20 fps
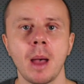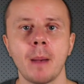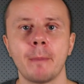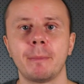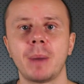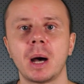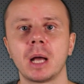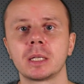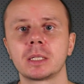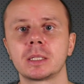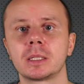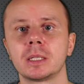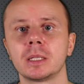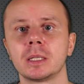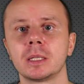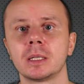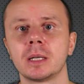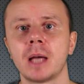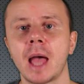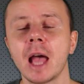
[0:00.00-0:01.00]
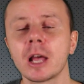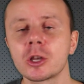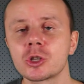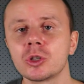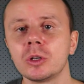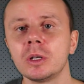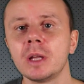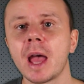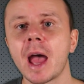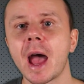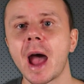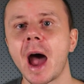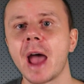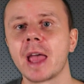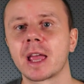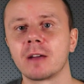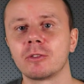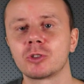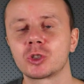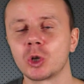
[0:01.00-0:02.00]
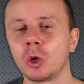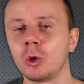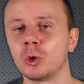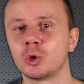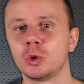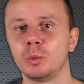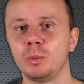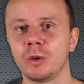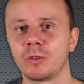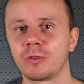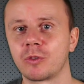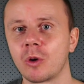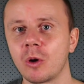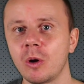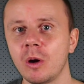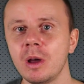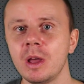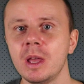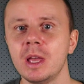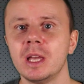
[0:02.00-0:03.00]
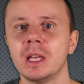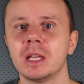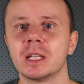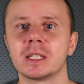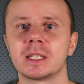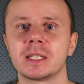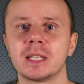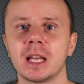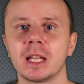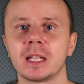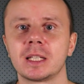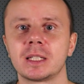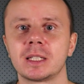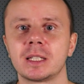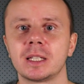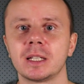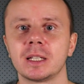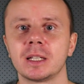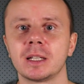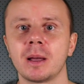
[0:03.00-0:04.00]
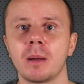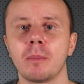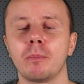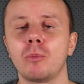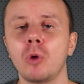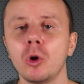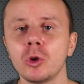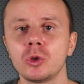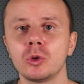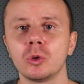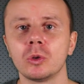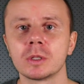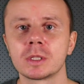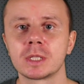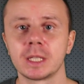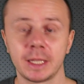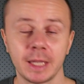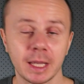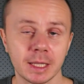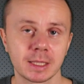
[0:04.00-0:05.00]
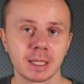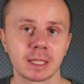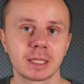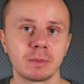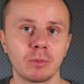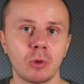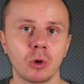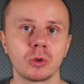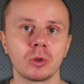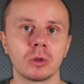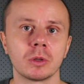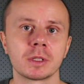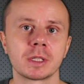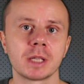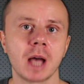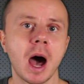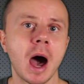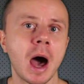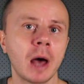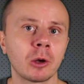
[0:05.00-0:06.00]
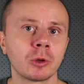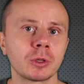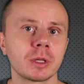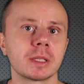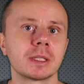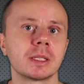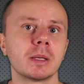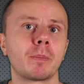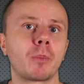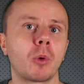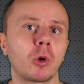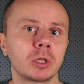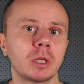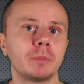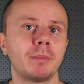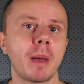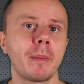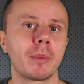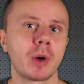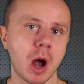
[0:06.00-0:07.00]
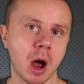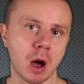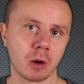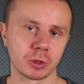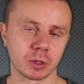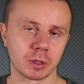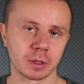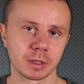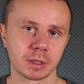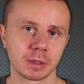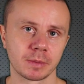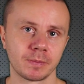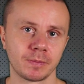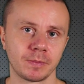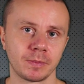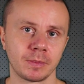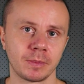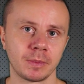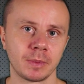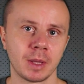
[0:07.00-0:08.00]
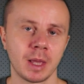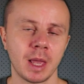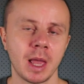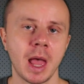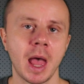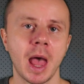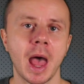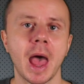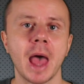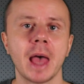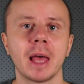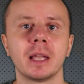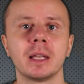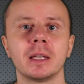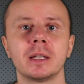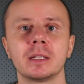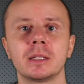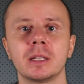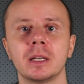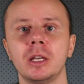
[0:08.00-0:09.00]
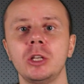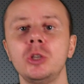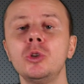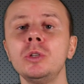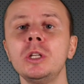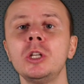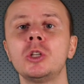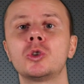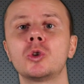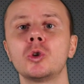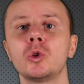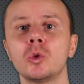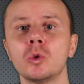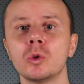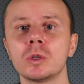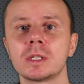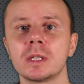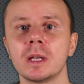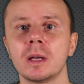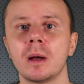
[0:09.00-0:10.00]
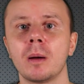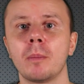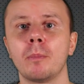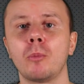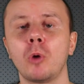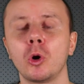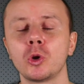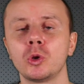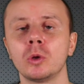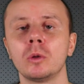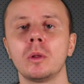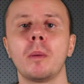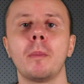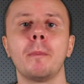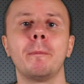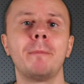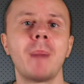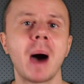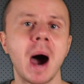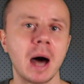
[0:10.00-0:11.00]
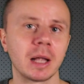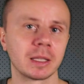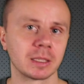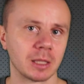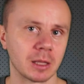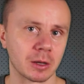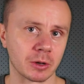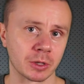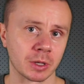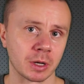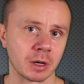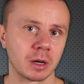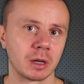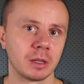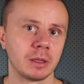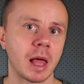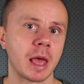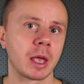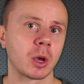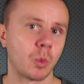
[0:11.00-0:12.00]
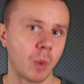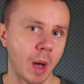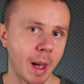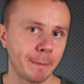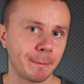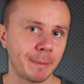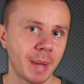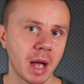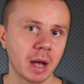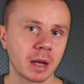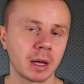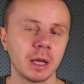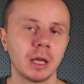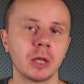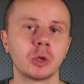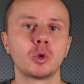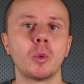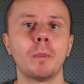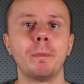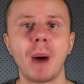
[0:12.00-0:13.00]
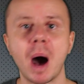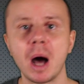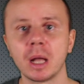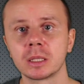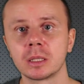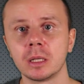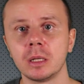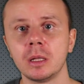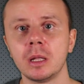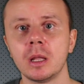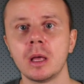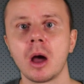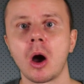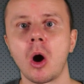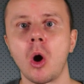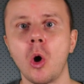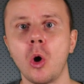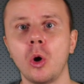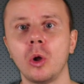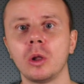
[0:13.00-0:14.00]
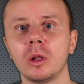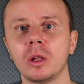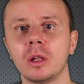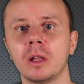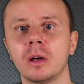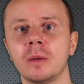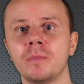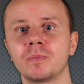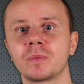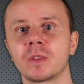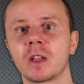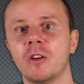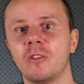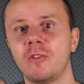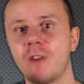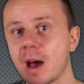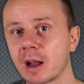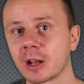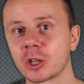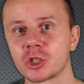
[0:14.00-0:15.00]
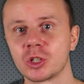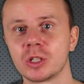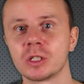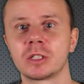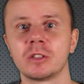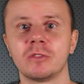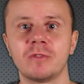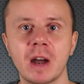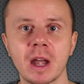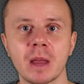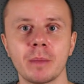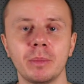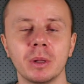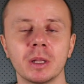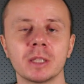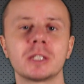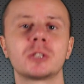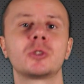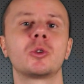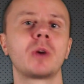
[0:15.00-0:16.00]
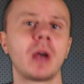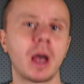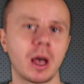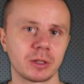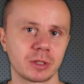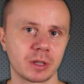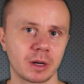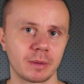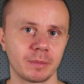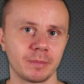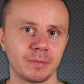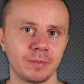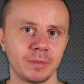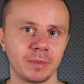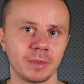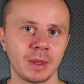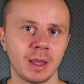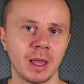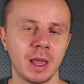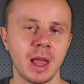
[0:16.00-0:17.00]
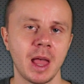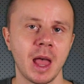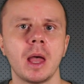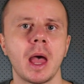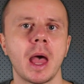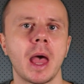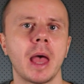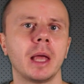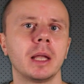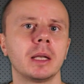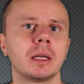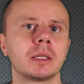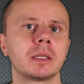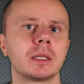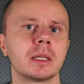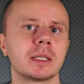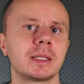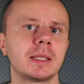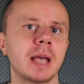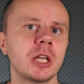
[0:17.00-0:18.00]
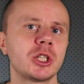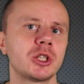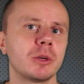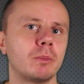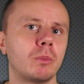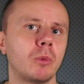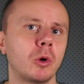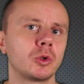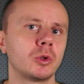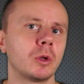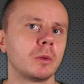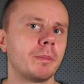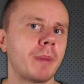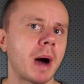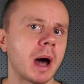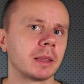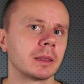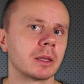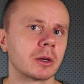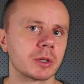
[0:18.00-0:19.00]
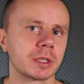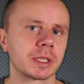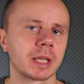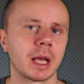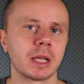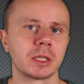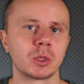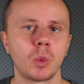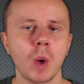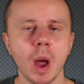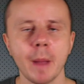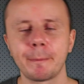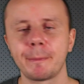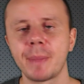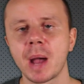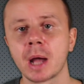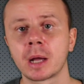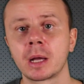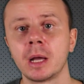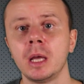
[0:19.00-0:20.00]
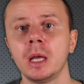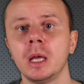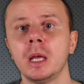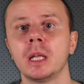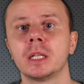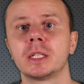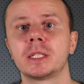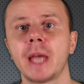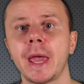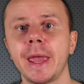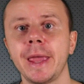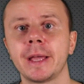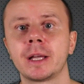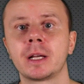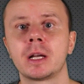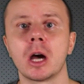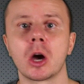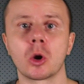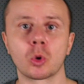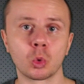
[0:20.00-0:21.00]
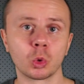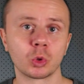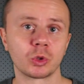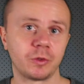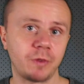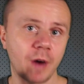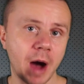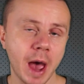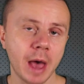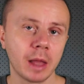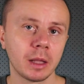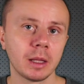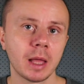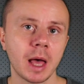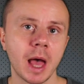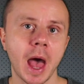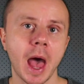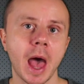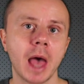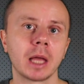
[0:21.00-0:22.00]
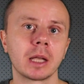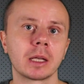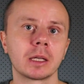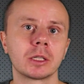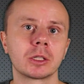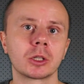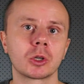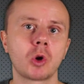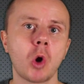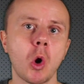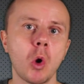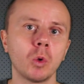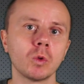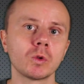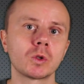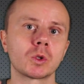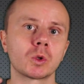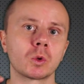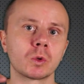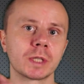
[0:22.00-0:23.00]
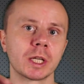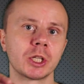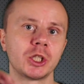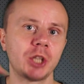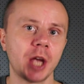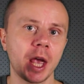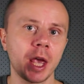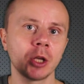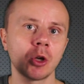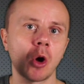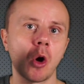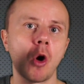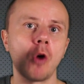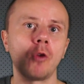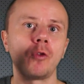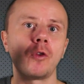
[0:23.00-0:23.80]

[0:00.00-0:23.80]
But actually, I have told you before that ES6 modules are not supported by browsers. And you need to use module bundler like Webpack to bundle all functions, variables together. And such module bundlers as Webpack take root file and go through the chain of